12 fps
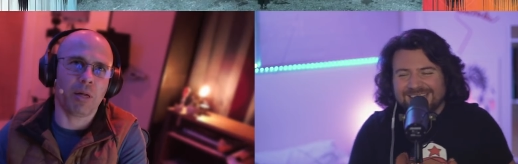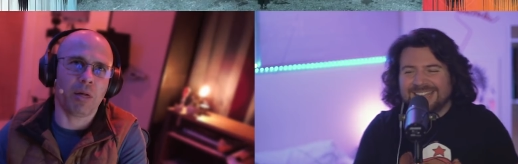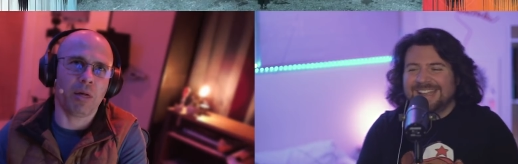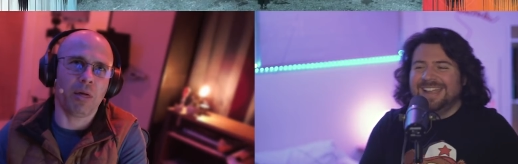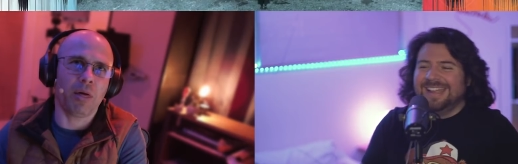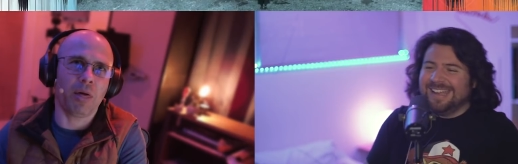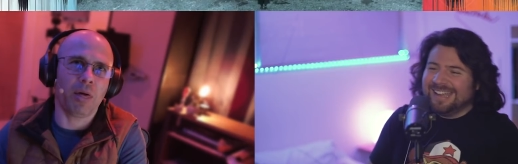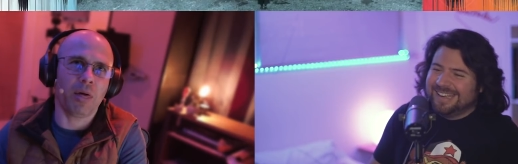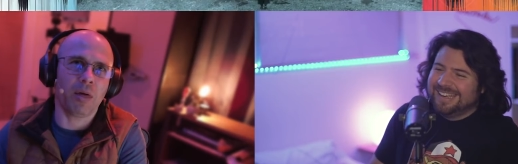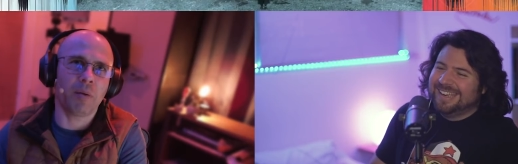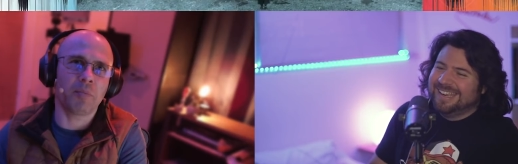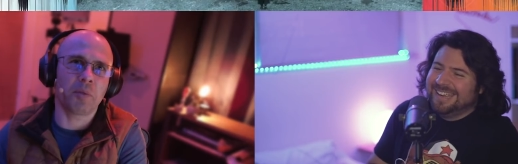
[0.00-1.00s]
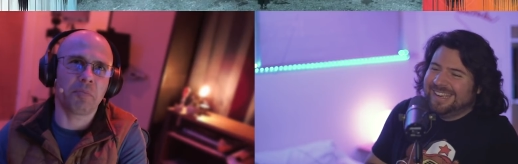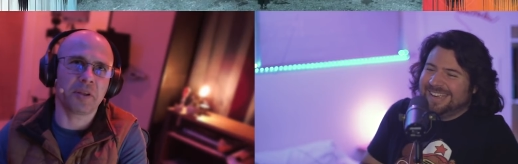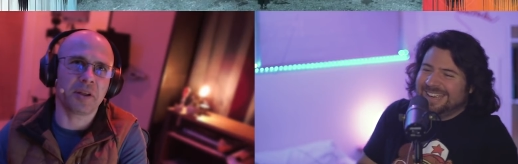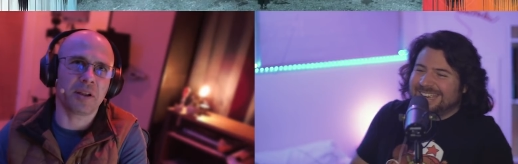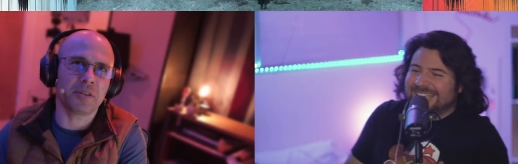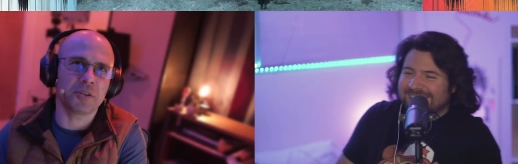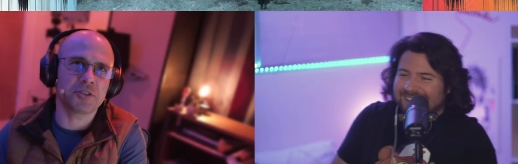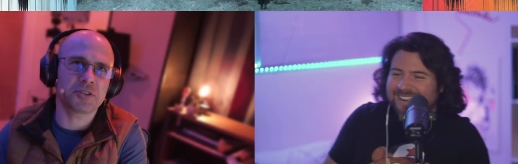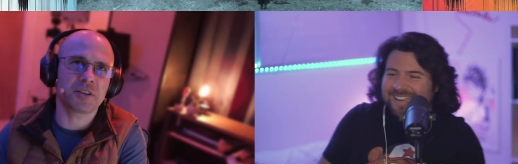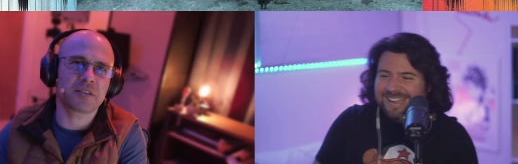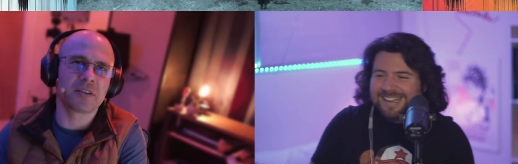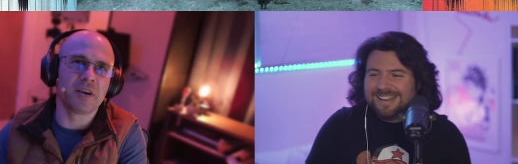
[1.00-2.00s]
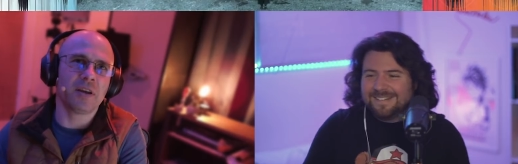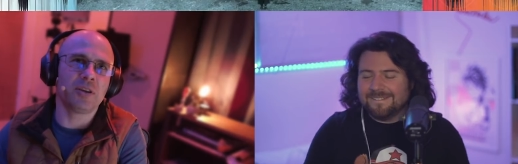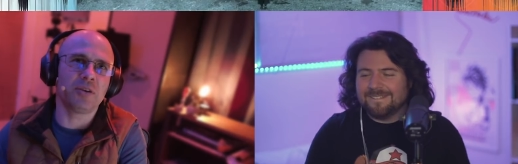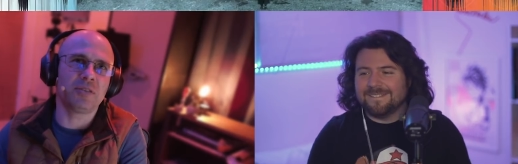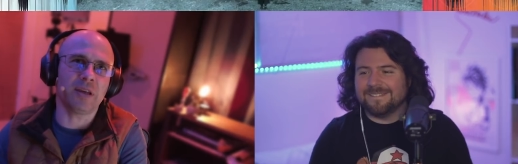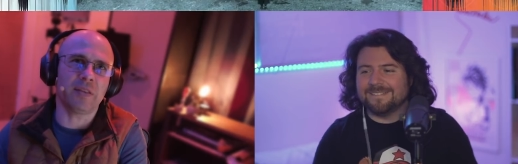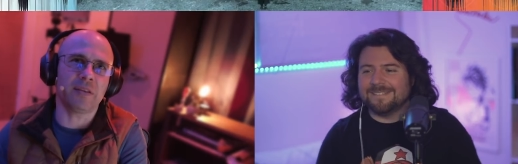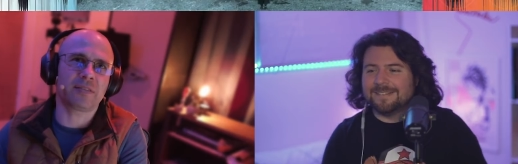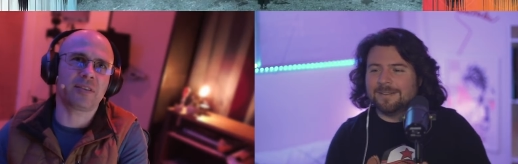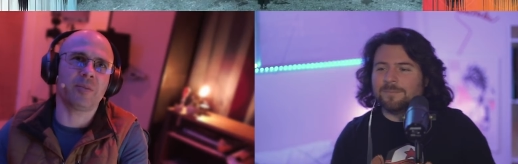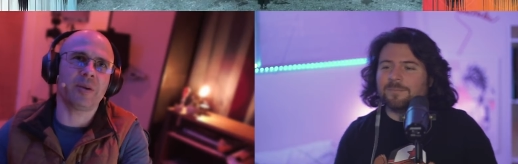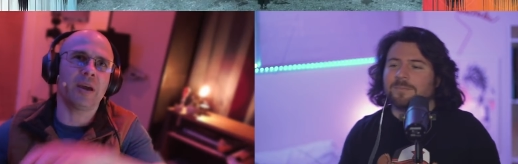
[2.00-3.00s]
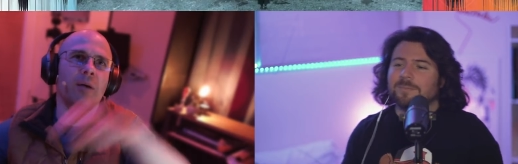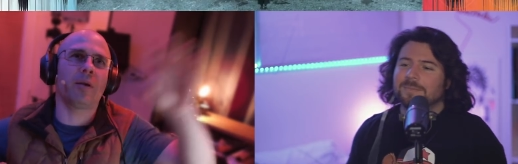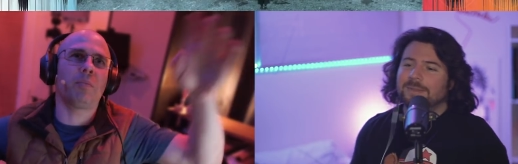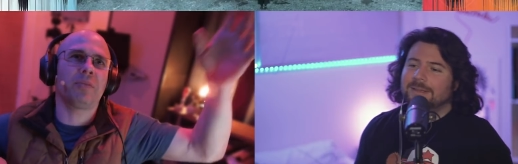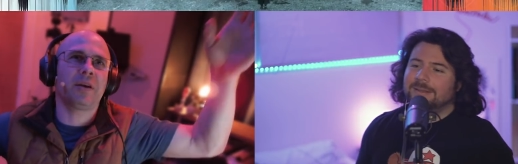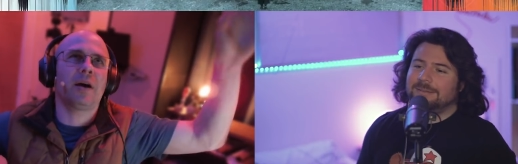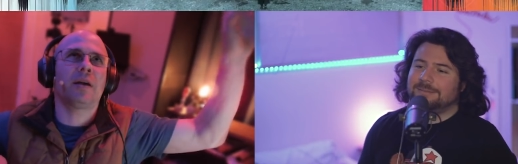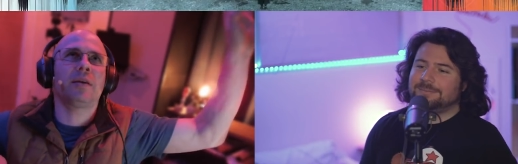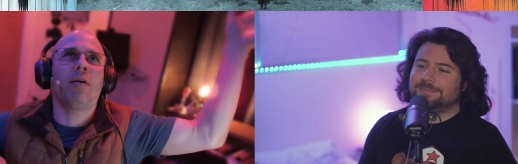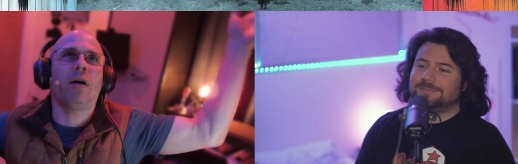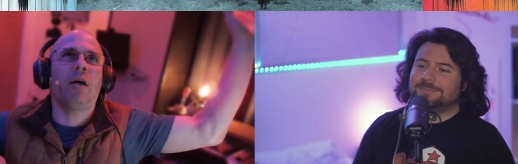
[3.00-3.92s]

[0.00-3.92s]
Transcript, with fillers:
Speaker 1: Uh, I'm going to bleed on Lucius. You did this to me. I'm going to bleed on you.